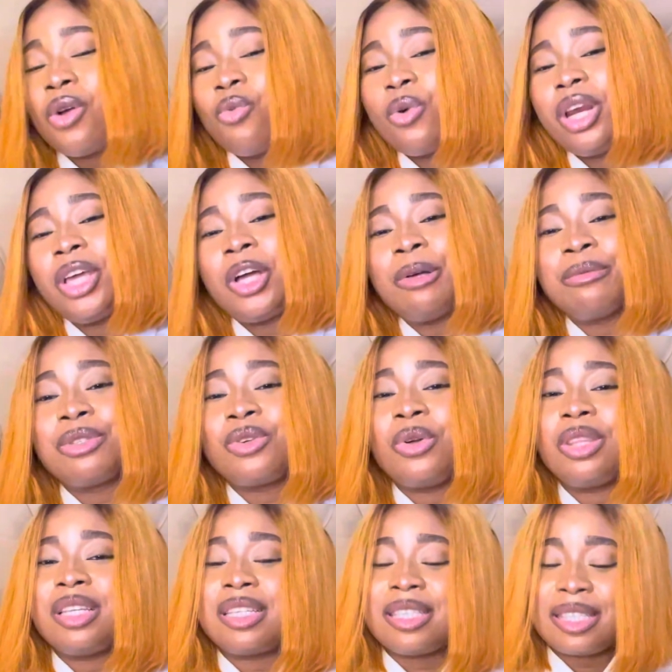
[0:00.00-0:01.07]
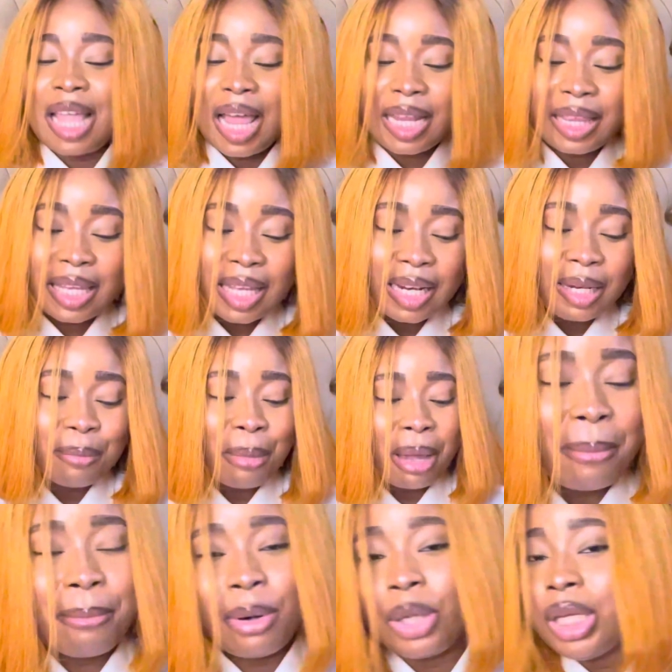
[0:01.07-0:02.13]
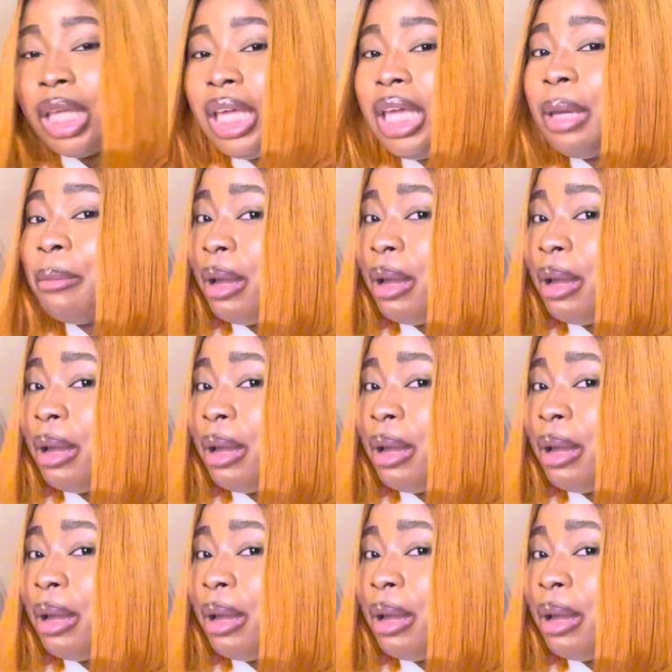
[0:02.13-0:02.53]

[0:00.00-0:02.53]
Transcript: when it comes to understanding my body,